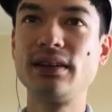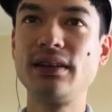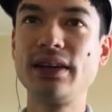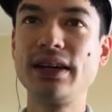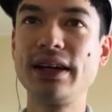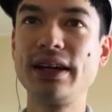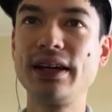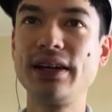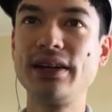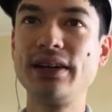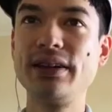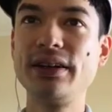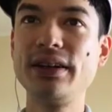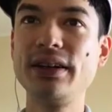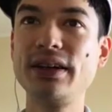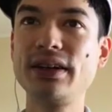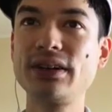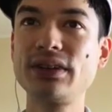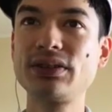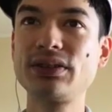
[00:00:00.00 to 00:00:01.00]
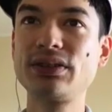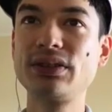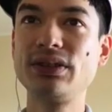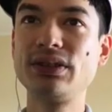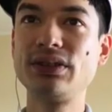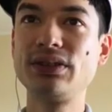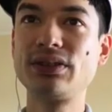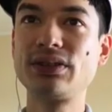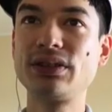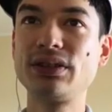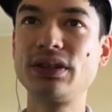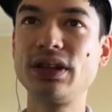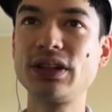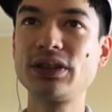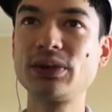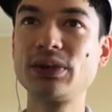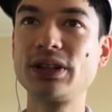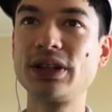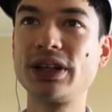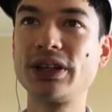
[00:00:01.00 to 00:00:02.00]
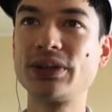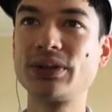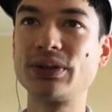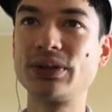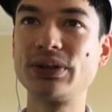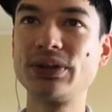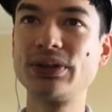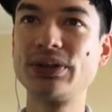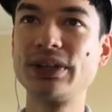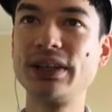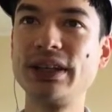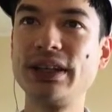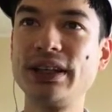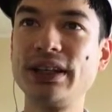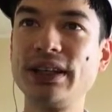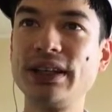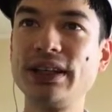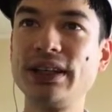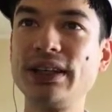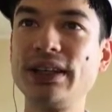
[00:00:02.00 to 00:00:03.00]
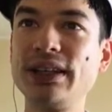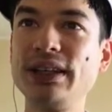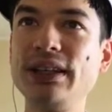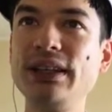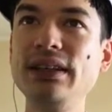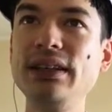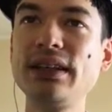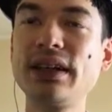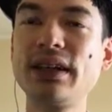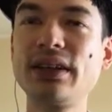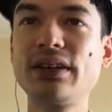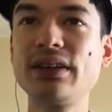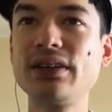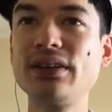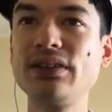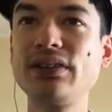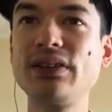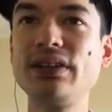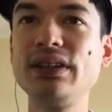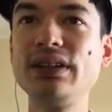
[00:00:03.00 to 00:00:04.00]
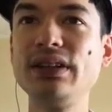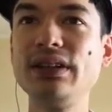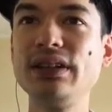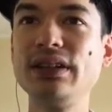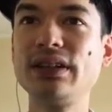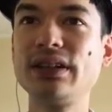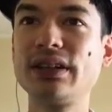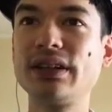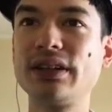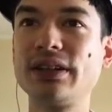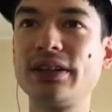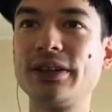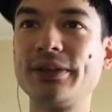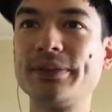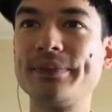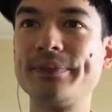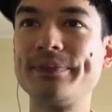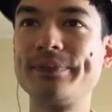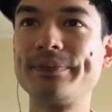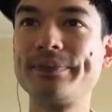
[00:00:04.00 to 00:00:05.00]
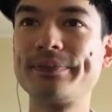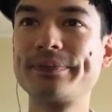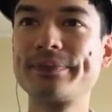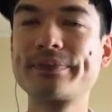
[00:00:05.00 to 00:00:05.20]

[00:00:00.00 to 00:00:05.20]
and next is Hattori Hanzo, he has the, um,